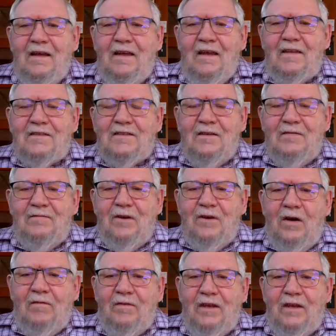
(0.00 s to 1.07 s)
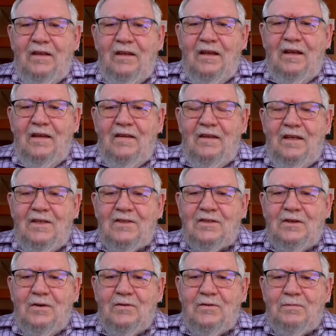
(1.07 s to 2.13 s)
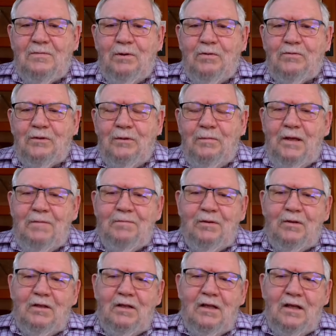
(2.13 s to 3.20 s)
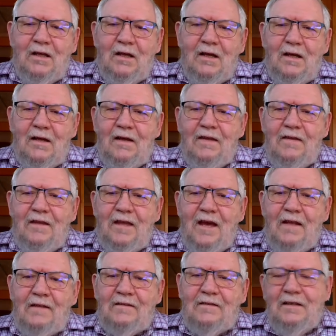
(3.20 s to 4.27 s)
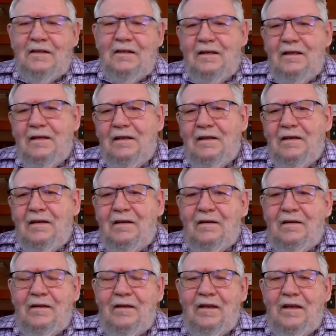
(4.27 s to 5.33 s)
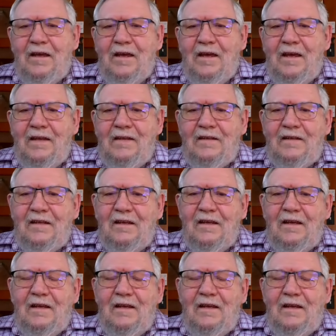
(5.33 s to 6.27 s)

it's involving uh, the East Coast poultry people uh, in that, uh, and